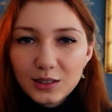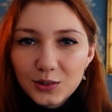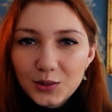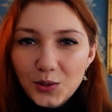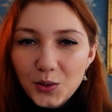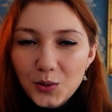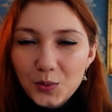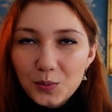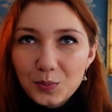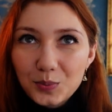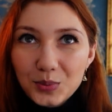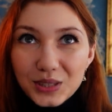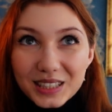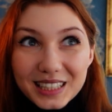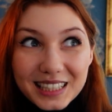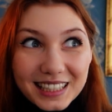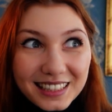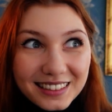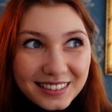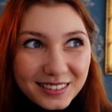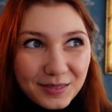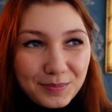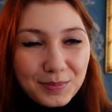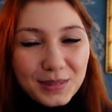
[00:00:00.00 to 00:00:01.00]
So
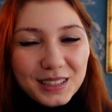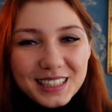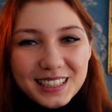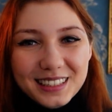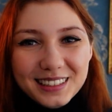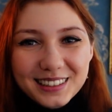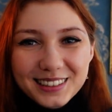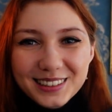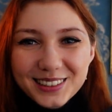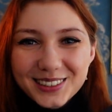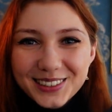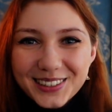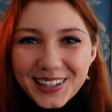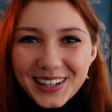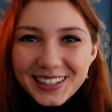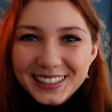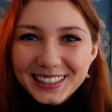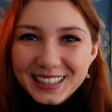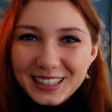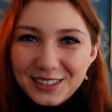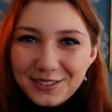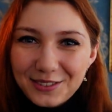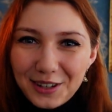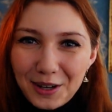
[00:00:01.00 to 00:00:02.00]
please do
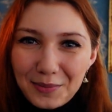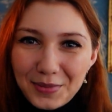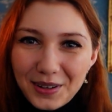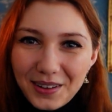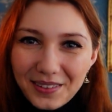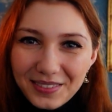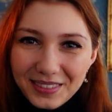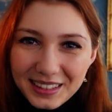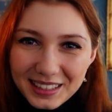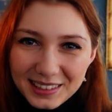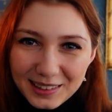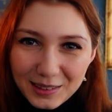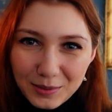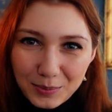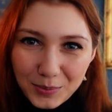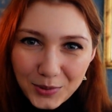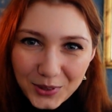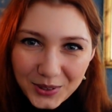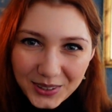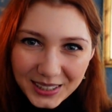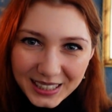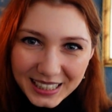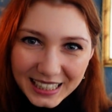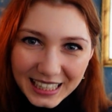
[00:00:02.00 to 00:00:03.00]
not give up on this
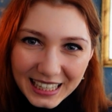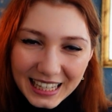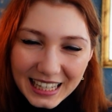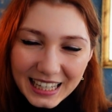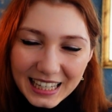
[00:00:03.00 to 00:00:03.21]
book